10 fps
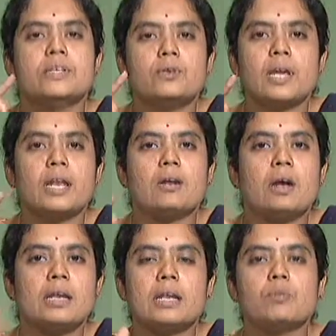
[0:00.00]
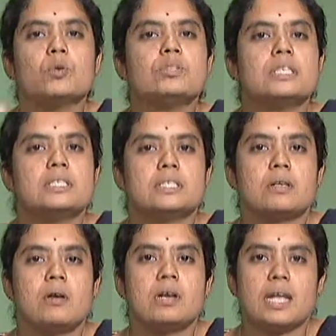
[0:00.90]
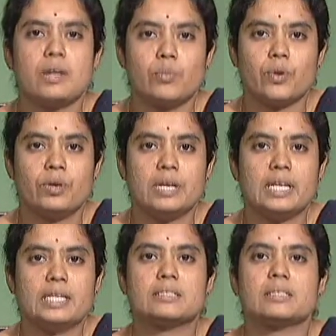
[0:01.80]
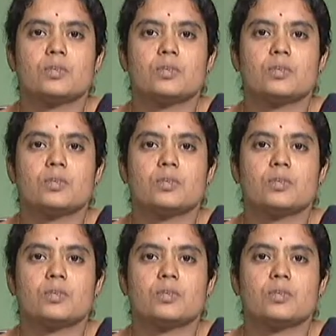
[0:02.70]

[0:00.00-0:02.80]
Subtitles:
you cannot remove these dissolved impurities.